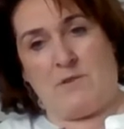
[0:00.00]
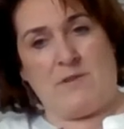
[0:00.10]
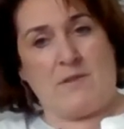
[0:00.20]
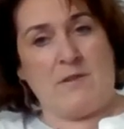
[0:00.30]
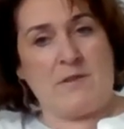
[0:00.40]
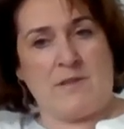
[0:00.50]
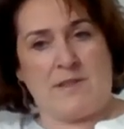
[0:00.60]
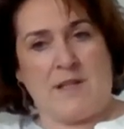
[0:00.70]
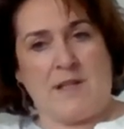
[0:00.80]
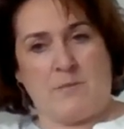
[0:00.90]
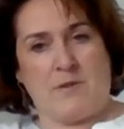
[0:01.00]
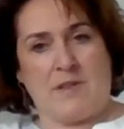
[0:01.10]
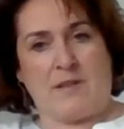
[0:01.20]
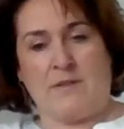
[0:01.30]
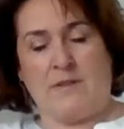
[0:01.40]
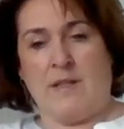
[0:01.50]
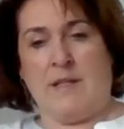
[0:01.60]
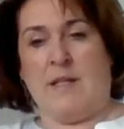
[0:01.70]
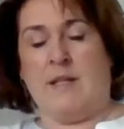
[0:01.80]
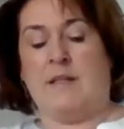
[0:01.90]
which is also a side product,
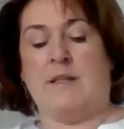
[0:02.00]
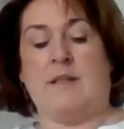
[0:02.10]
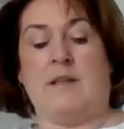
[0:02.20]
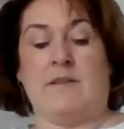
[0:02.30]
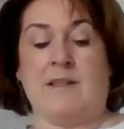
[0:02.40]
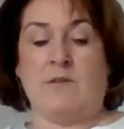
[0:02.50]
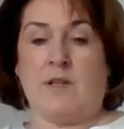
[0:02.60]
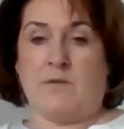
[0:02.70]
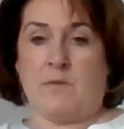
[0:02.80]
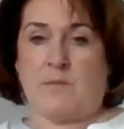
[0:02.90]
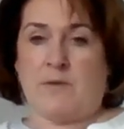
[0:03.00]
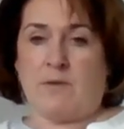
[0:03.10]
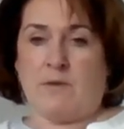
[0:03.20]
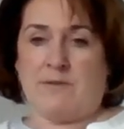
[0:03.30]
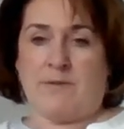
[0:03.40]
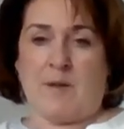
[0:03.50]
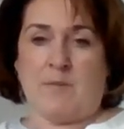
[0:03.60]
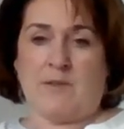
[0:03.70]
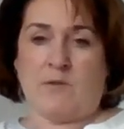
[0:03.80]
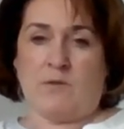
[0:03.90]
then you have a
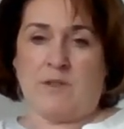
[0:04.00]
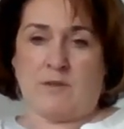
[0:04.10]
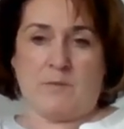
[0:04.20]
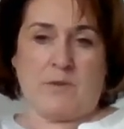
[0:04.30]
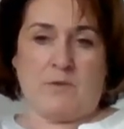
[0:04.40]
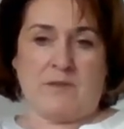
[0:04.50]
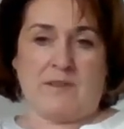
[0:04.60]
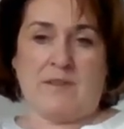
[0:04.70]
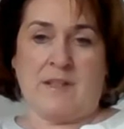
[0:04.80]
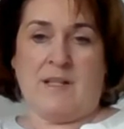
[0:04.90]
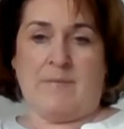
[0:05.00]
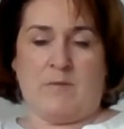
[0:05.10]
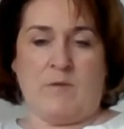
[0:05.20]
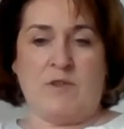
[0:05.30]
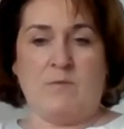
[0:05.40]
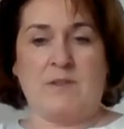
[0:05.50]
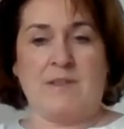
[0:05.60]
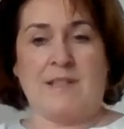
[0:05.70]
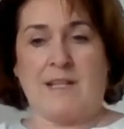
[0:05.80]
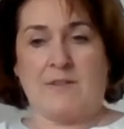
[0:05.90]
pro-inflammatory component, which you
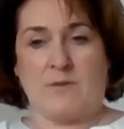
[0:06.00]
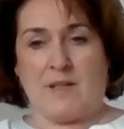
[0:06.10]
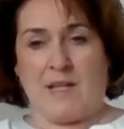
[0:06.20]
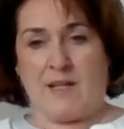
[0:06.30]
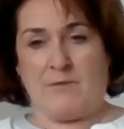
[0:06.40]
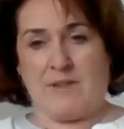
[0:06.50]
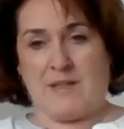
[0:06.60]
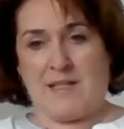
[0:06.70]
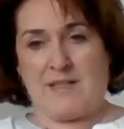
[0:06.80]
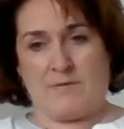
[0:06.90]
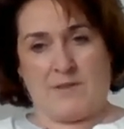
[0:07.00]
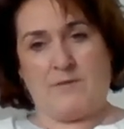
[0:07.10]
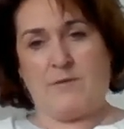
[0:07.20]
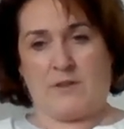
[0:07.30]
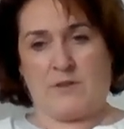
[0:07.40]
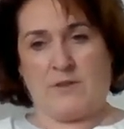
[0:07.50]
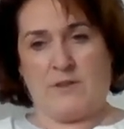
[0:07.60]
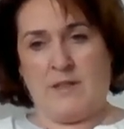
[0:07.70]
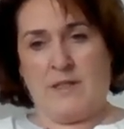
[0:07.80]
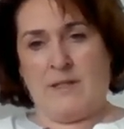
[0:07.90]
wouldn't like to have in case of an infection.
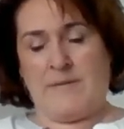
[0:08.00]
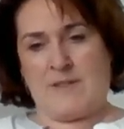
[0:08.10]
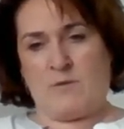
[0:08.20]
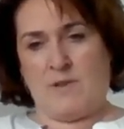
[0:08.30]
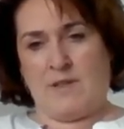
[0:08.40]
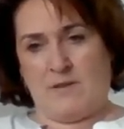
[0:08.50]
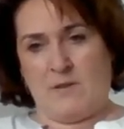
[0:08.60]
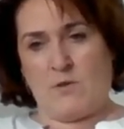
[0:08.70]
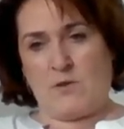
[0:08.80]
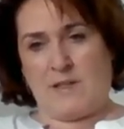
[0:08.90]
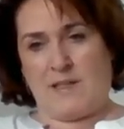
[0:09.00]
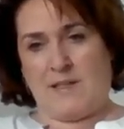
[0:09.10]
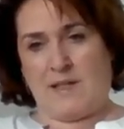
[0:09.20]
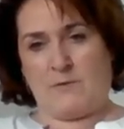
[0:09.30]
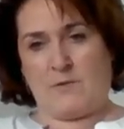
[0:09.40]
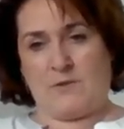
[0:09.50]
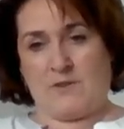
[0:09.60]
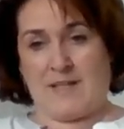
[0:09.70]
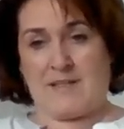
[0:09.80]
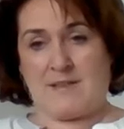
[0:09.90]
So we usually have to
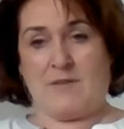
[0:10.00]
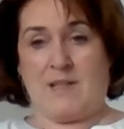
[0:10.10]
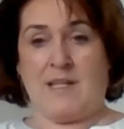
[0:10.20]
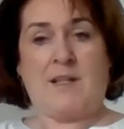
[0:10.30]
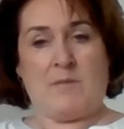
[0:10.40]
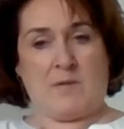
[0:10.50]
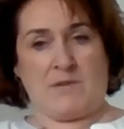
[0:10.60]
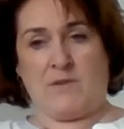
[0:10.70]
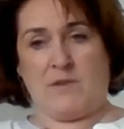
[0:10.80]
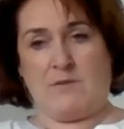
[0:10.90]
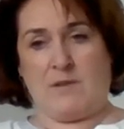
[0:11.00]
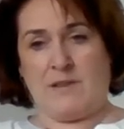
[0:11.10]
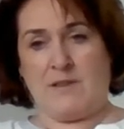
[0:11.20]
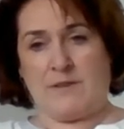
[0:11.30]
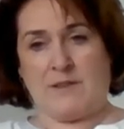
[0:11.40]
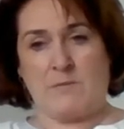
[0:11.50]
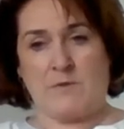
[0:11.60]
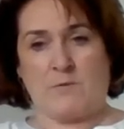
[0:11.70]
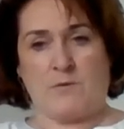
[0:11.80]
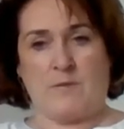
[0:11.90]
test the incoming material that
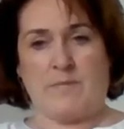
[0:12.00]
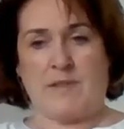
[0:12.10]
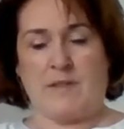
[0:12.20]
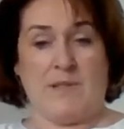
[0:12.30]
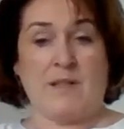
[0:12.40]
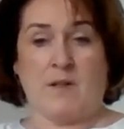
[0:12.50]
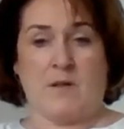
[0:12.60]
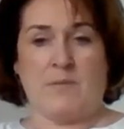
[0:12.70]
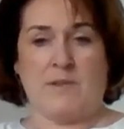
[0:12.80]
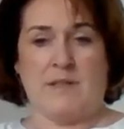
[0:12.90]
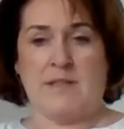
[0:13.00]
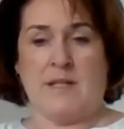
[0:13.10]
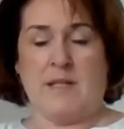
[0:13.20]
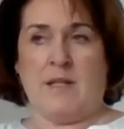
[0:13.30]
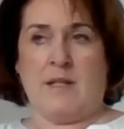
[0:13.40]
comes from big companies